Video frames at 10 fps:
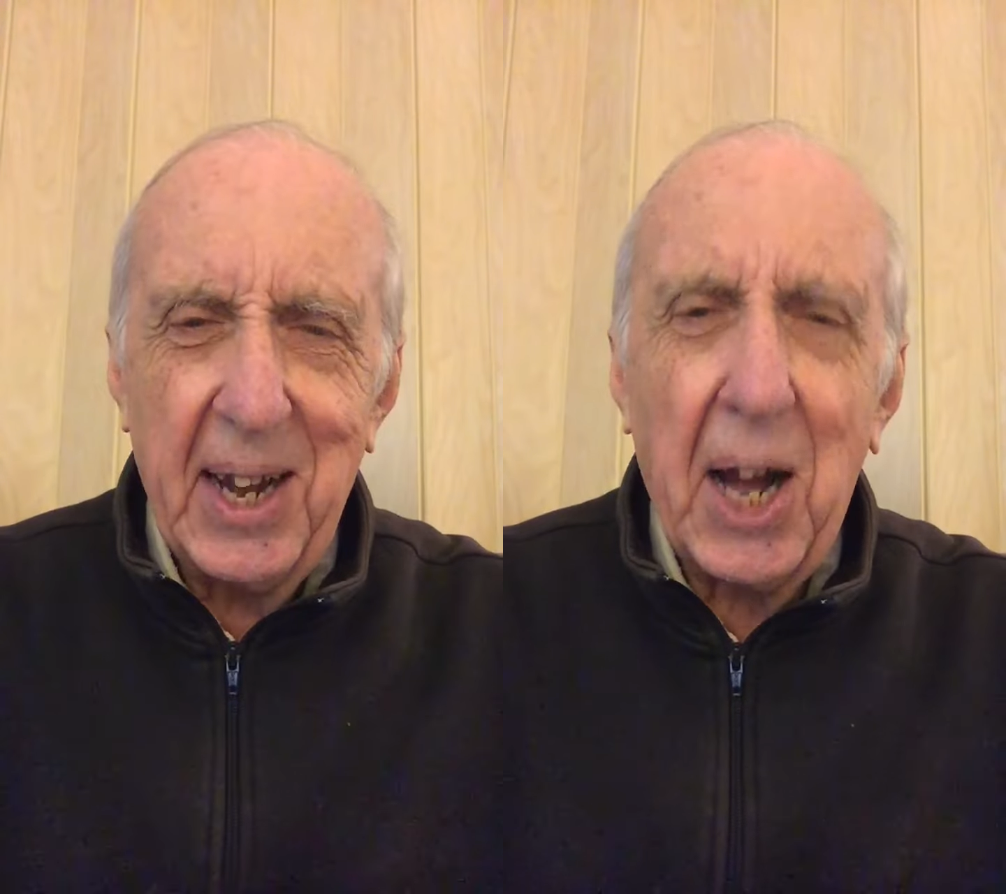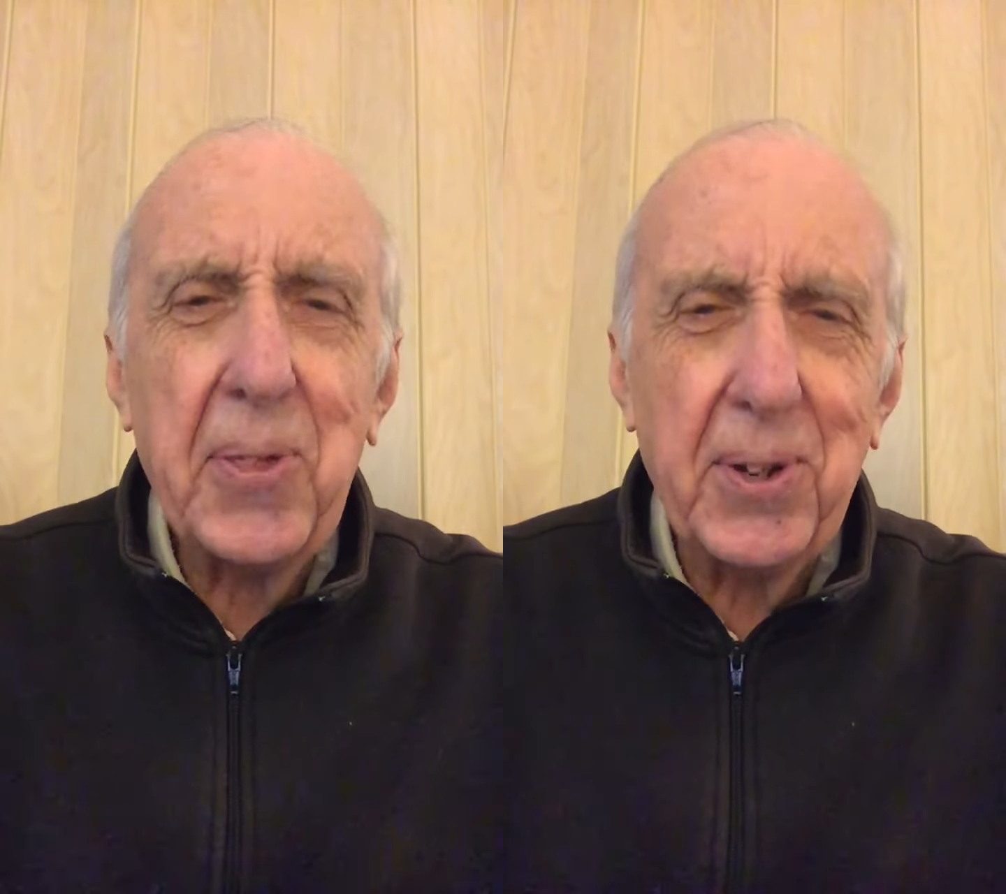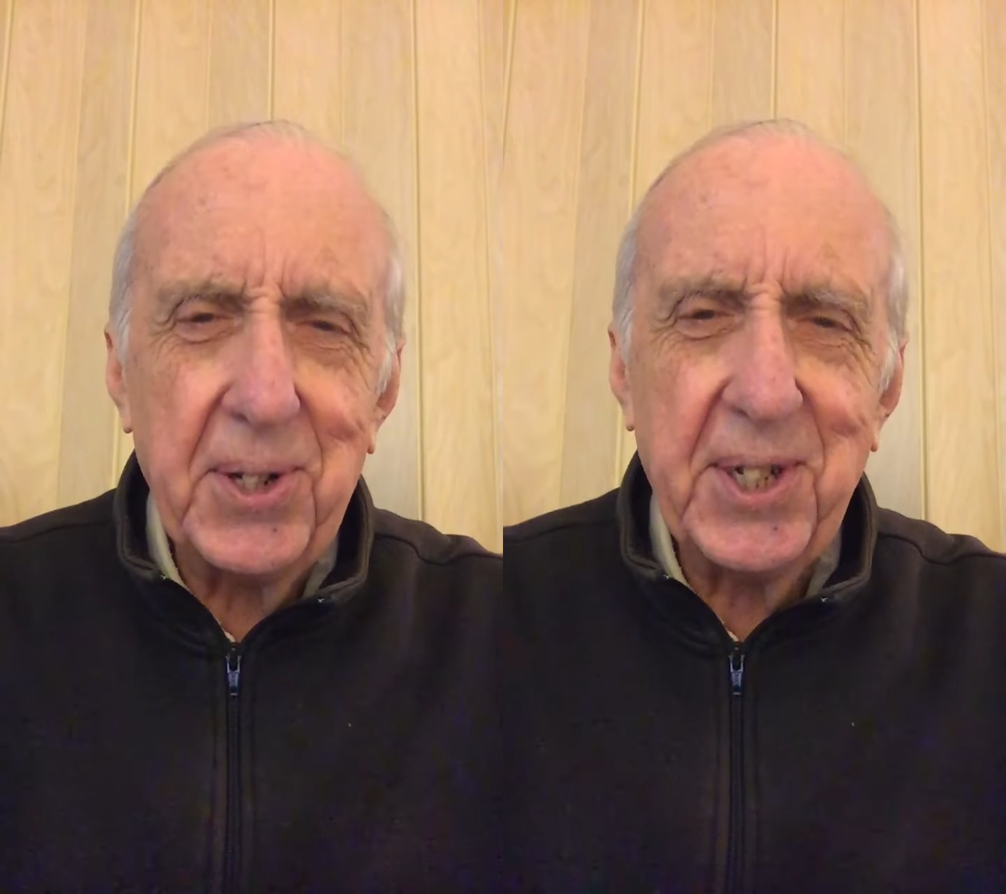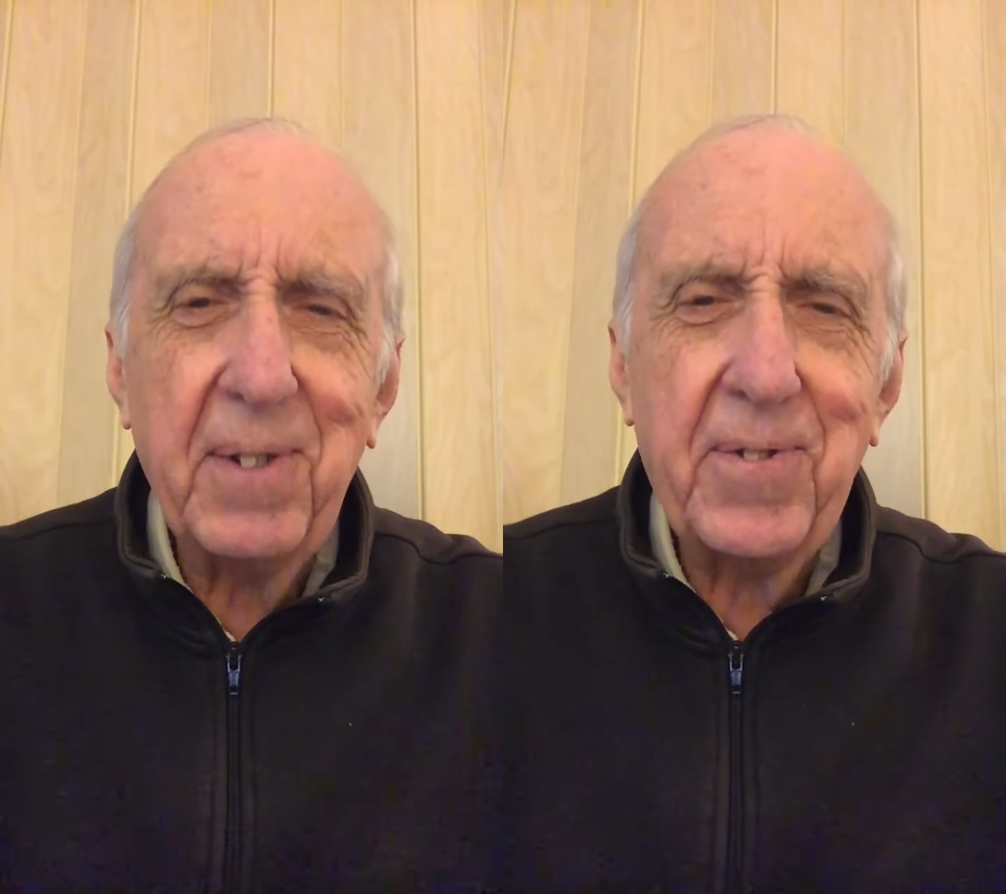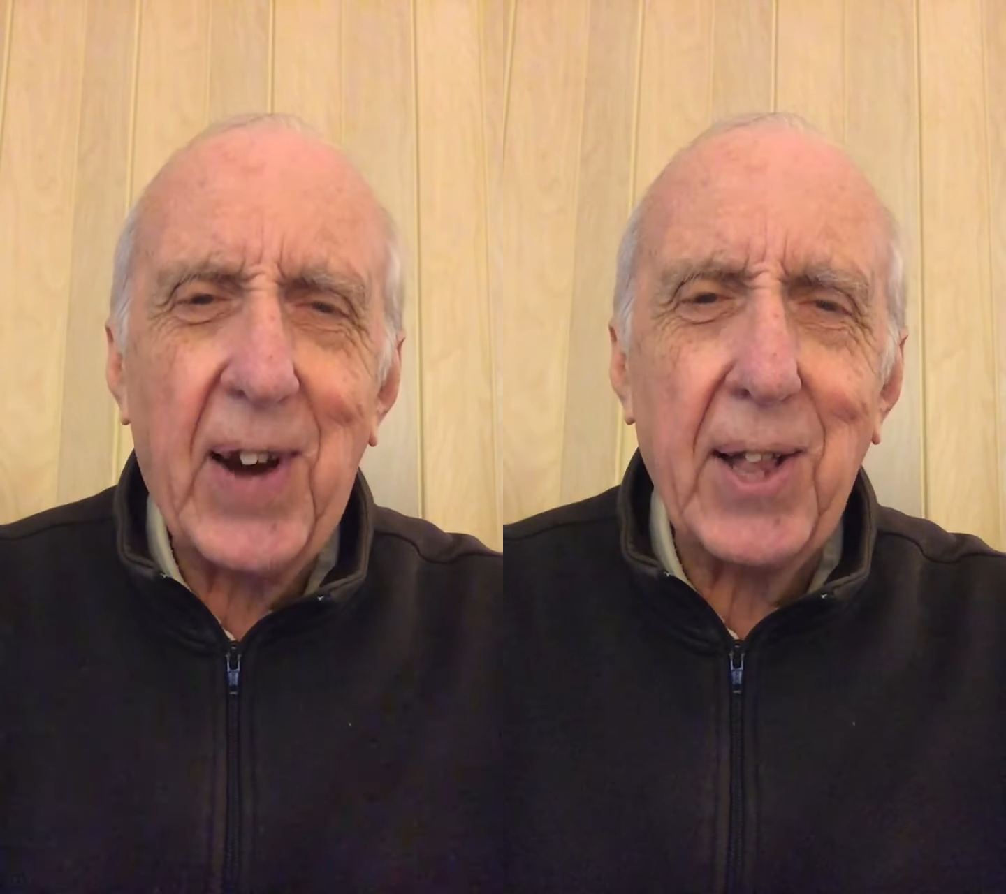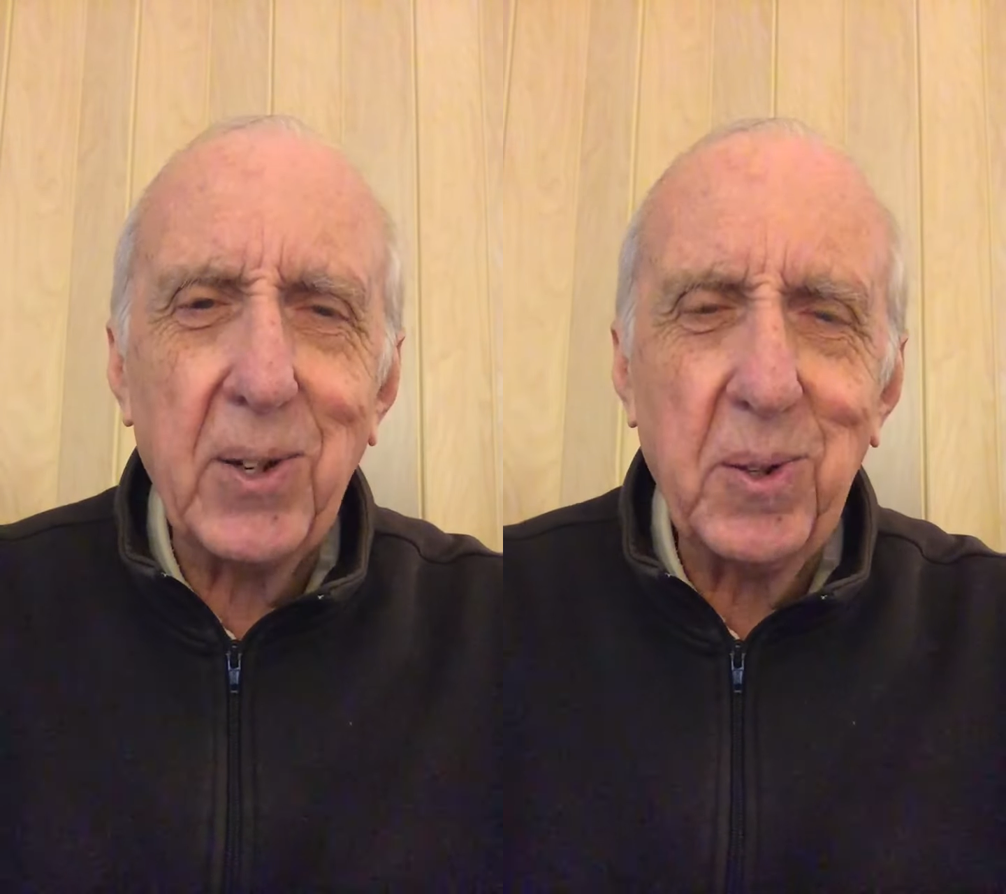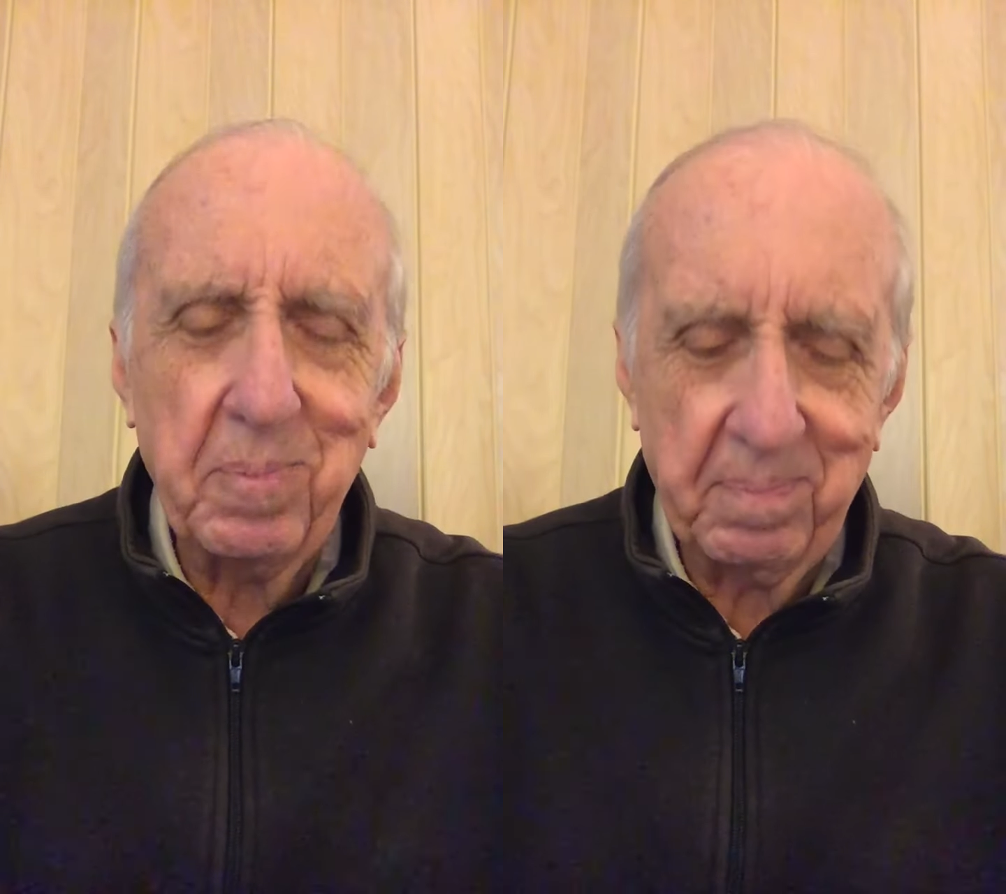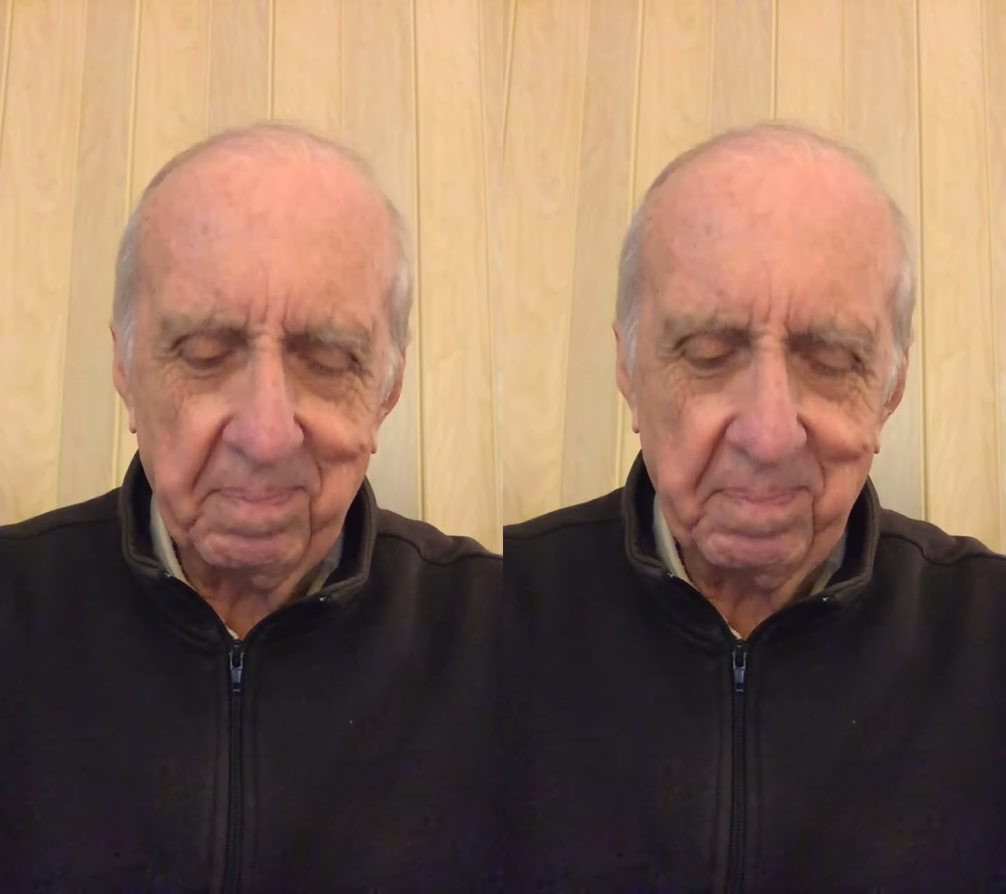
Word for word: others follow.